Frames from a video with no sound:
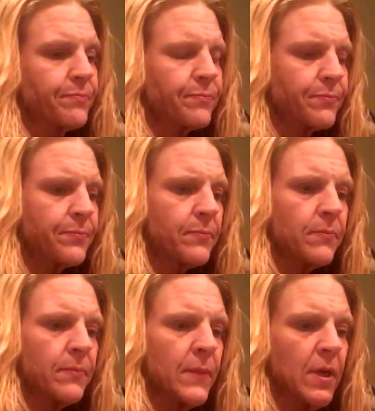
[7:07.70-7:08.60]

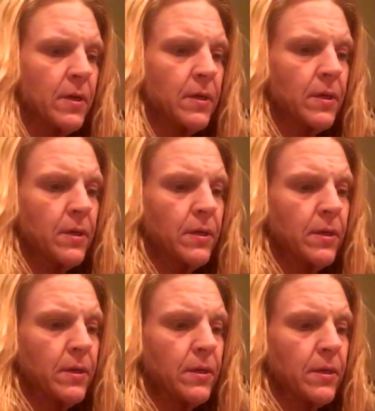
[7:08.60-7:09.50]

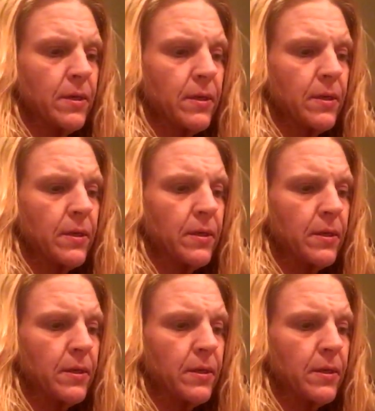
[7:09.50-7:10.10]
Nobody speaks.